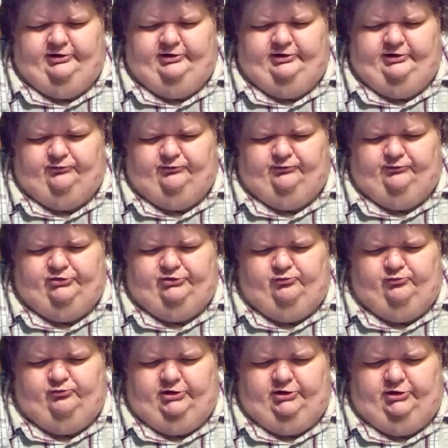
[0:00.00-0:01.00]
to make their
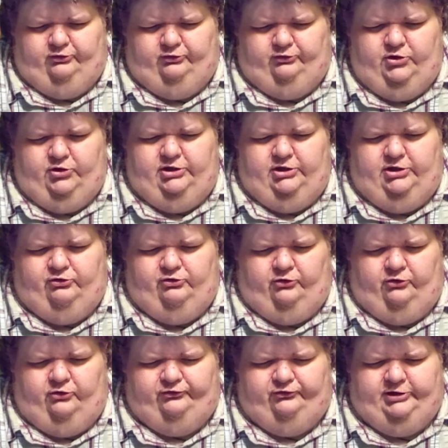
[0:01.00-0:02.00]
way along the
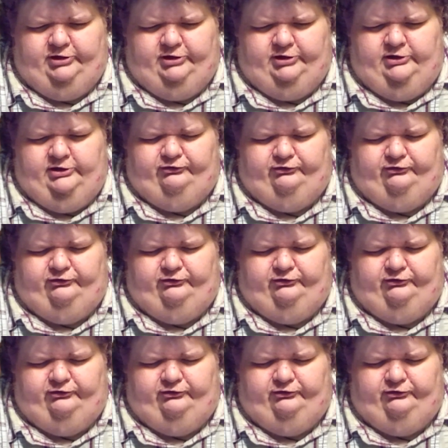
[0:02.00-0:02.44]
Trans-Siberian